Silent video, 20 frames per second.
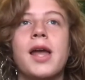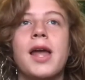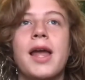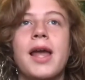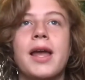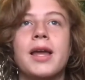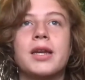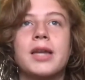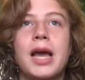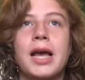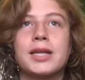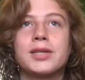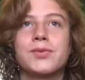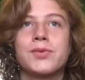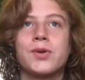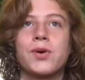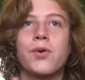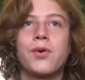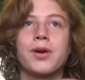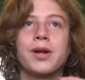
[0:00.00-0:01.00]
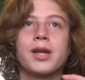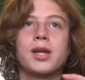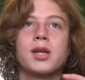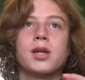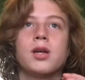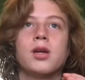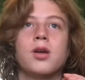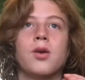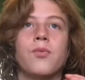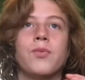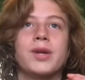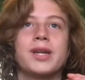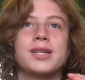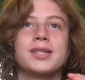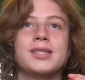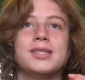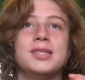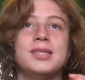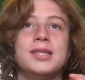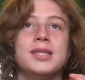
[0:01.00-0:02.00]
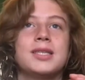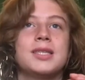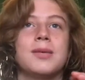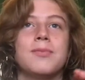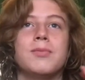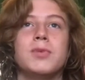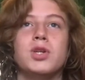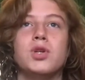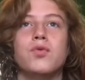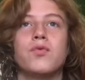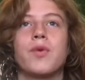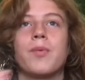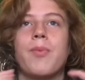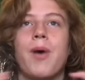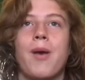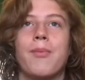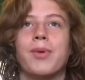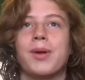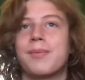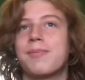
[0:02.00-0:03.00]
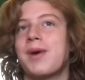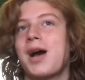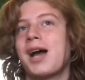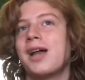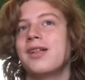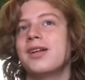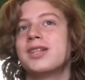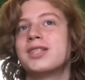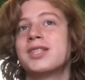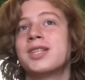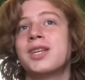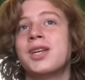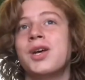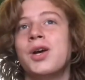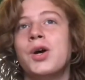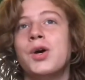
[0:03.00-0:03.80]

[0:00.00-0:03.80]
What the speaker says: And as we're going, we get to see some New Republic pilots,